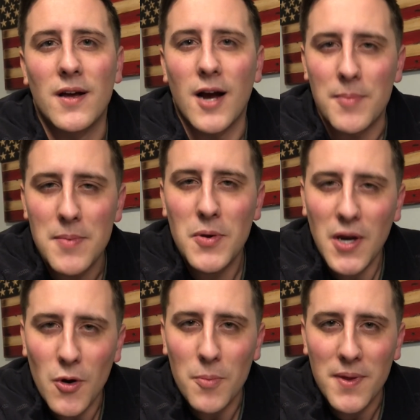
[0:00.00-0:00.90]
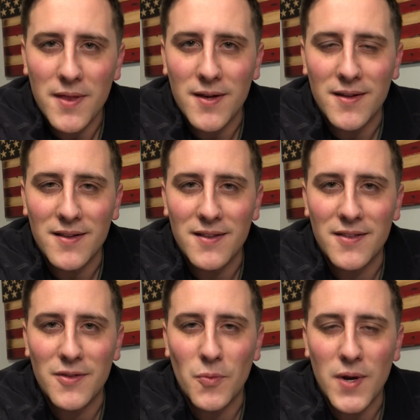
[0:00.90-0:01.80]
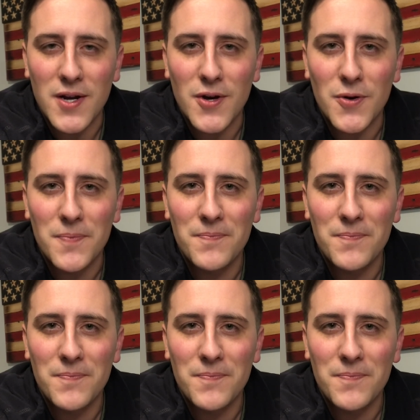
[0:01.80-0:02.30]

Are people going to open the window